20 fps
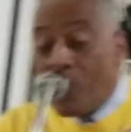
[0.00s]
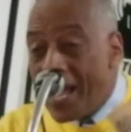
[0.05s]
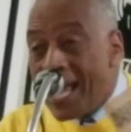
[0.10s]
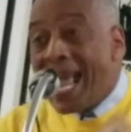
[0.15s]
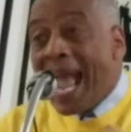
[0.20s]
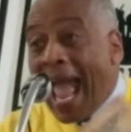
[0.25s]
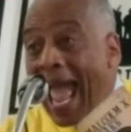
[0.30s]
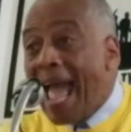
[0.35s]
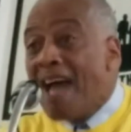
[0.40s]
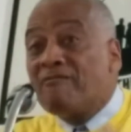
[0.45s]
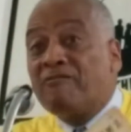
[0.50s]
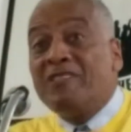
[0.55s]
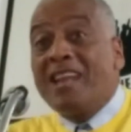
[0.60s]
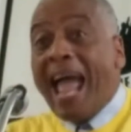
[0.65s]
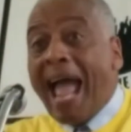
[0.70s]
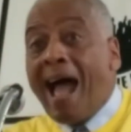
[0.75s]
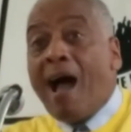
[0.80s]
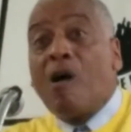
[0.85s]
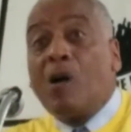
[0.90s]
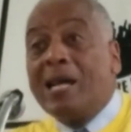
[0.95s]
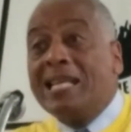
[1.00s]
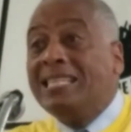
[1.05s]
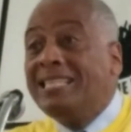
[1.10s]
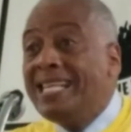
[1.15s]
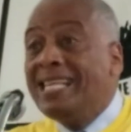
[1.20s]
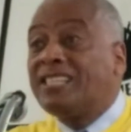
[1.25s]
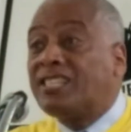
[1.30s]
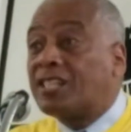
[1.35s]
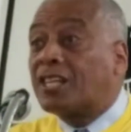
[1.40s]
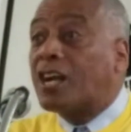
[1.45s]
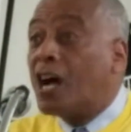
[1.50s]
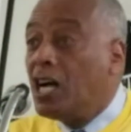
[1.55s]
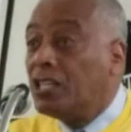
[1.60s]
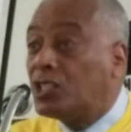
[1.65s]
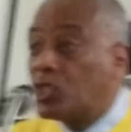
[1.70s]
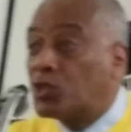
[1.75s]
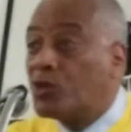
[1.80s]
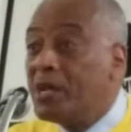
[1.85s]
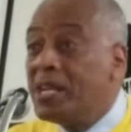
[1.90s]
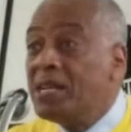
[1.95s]
we have now in this
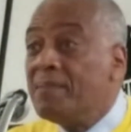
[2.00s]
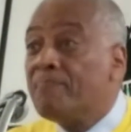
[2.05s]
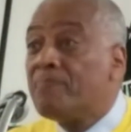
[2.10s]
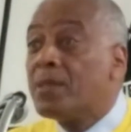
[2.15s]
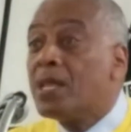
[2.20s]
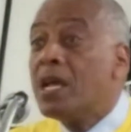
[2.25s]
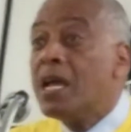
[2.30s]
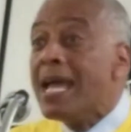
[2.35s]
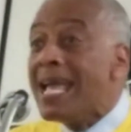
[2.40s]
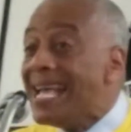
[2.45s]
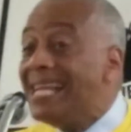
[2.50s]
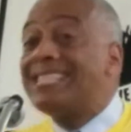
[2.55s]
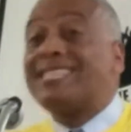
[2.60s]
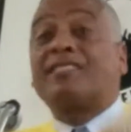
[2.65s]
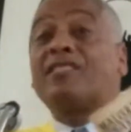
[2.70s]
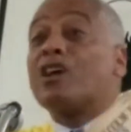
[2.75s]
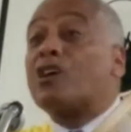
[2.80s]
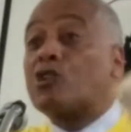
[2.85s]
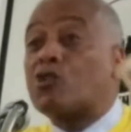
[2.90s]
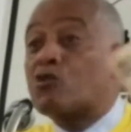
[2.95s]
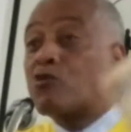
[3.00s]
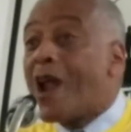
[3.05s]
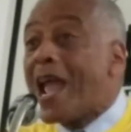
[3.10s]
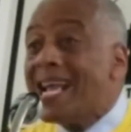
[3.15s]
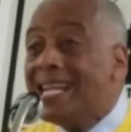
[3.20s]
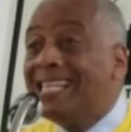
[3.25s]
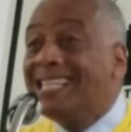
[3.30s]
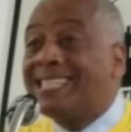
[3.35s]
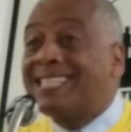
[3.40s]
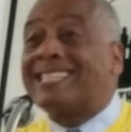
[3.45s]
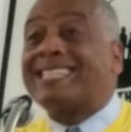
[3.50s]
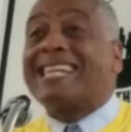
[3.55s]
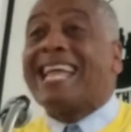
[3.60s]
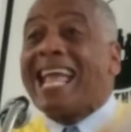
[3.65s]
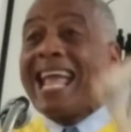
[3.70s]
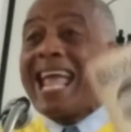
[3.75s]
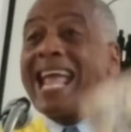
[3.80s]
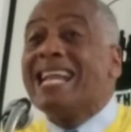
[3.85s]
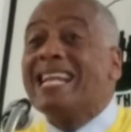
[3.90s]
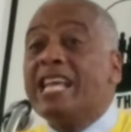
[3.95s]
country is the greatest
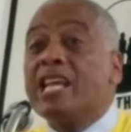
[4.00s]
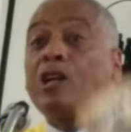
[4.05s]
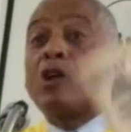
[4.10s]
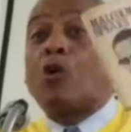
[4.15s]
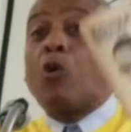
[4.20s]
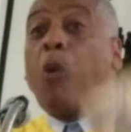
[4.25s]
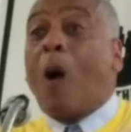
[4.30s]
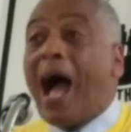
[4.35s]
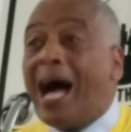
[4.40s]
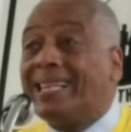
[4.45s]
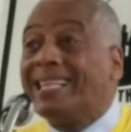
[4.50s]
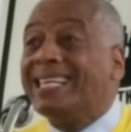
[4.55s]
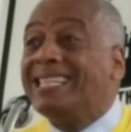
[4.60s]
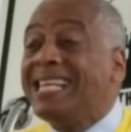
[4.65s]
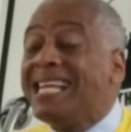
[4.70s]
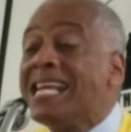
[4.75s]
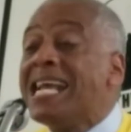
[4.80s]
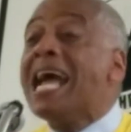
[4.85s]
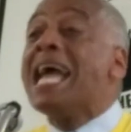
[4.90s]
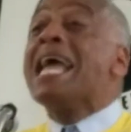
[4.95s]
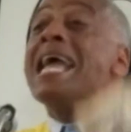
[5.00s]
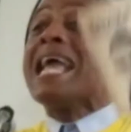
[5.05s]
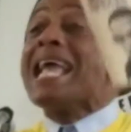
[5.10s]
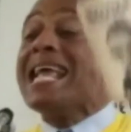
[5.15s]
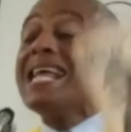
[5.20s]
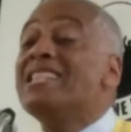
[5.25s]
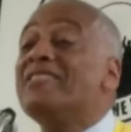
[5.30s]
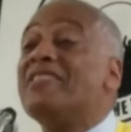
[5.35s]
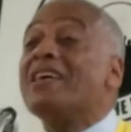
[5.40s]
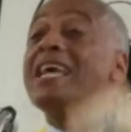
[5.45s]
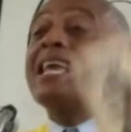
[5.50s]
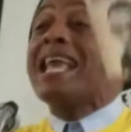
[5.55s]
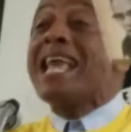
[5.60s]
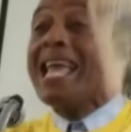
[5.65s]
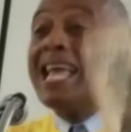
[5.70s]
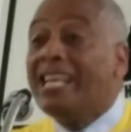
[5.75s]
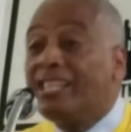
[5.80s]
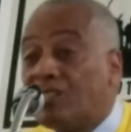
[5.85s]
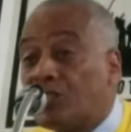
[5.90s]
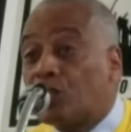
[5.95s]
inequality in the
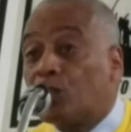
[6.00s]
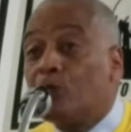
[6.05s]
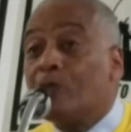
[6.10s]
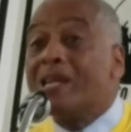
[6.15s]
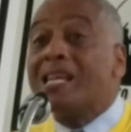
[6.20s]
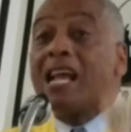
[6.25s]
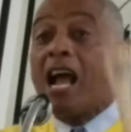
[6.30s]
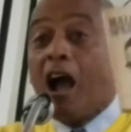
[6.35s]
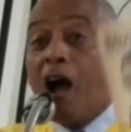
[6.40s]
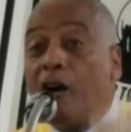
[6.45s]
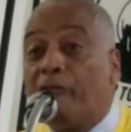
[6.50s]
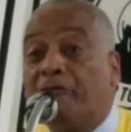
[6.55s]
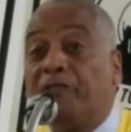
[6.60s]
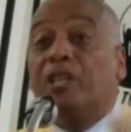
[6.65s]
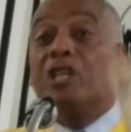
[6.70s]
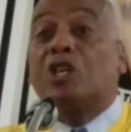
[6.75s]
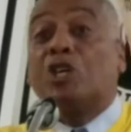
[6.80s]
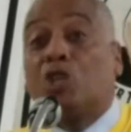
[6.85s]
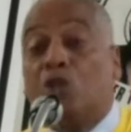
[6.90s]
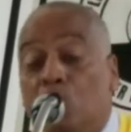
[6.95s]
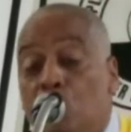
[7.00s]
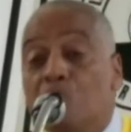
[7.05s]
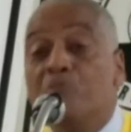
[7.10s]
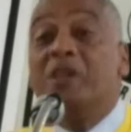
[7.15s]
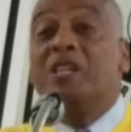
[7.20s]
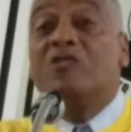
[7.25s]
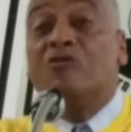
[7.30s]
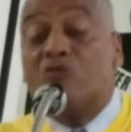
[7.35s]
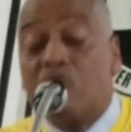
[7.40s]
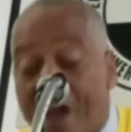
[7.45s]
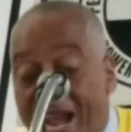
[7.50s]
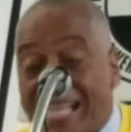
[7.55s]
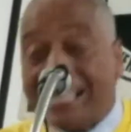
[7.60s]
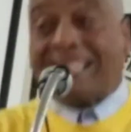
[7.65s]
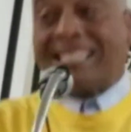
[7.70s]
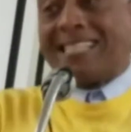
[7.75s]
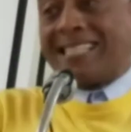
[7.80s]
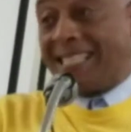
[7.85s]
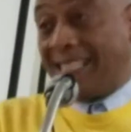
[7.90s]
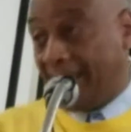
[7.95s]
history of the human
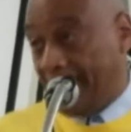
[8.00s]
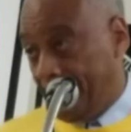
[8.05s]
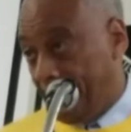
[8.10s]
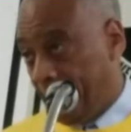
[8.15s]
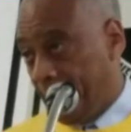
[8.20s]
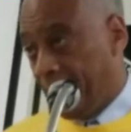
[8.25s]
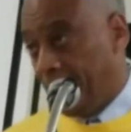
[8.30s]
race.